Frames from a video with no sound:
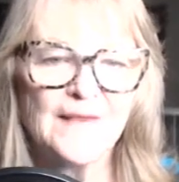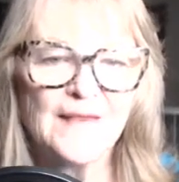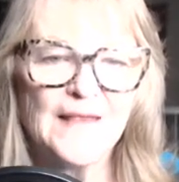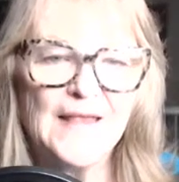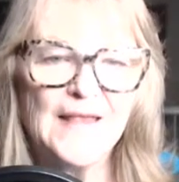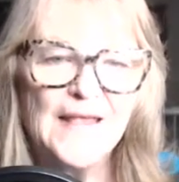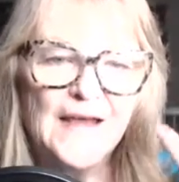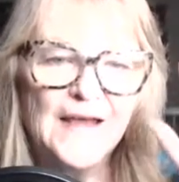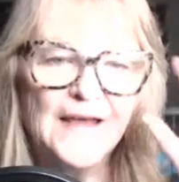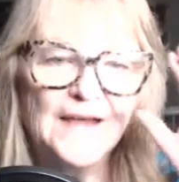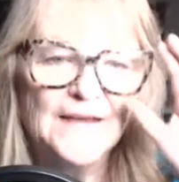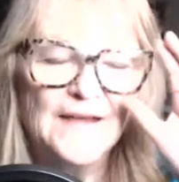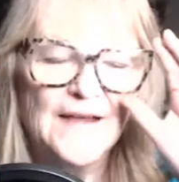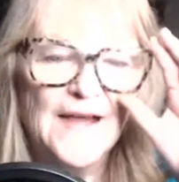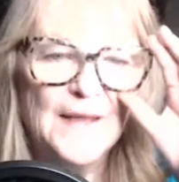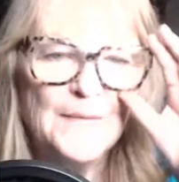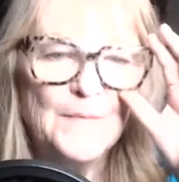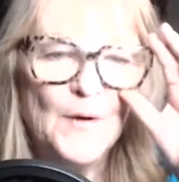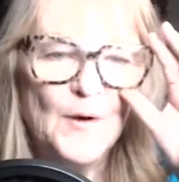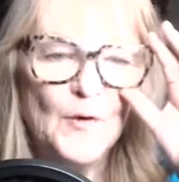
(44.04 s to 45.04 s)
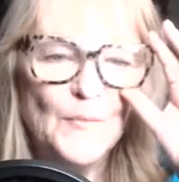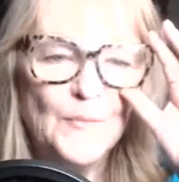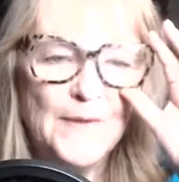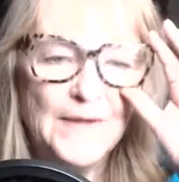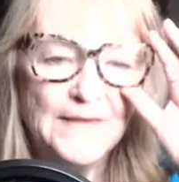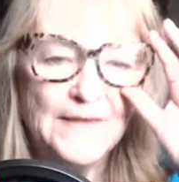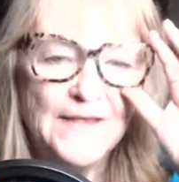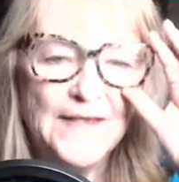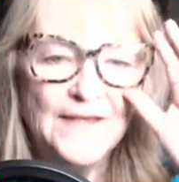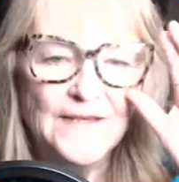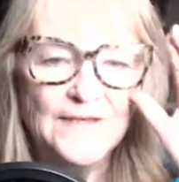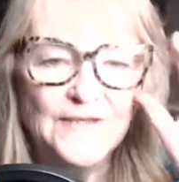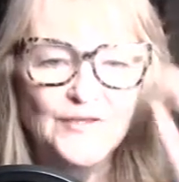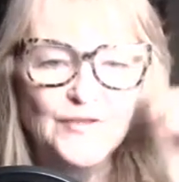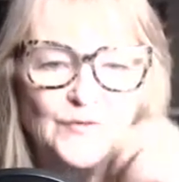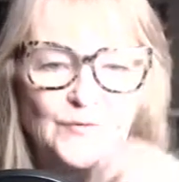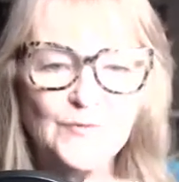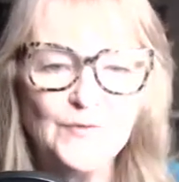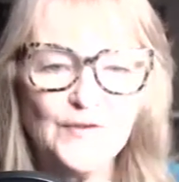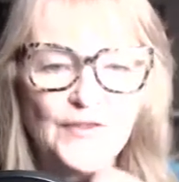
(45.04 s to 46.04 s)
And I'm hoping that
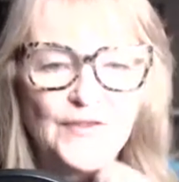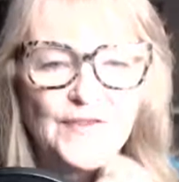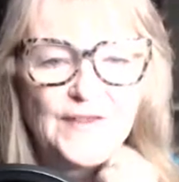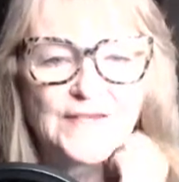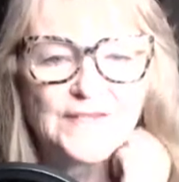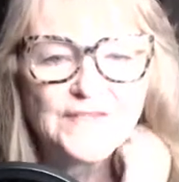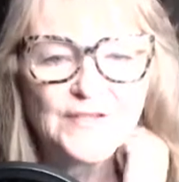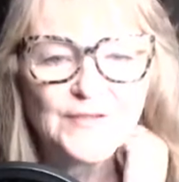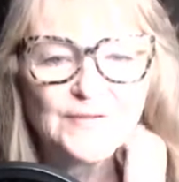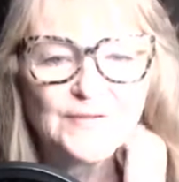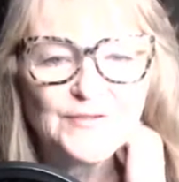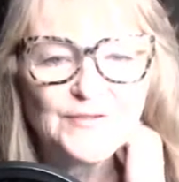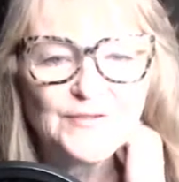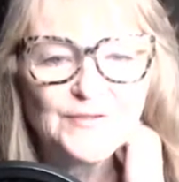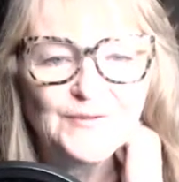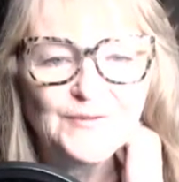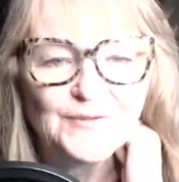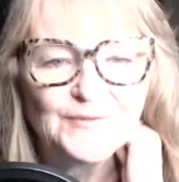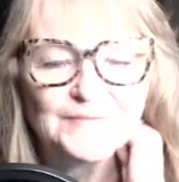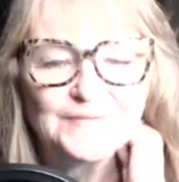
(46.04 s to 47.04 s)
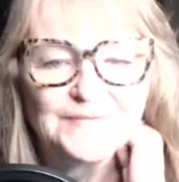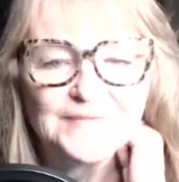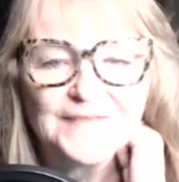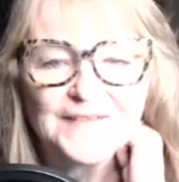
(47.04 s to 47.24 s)
you will think so too.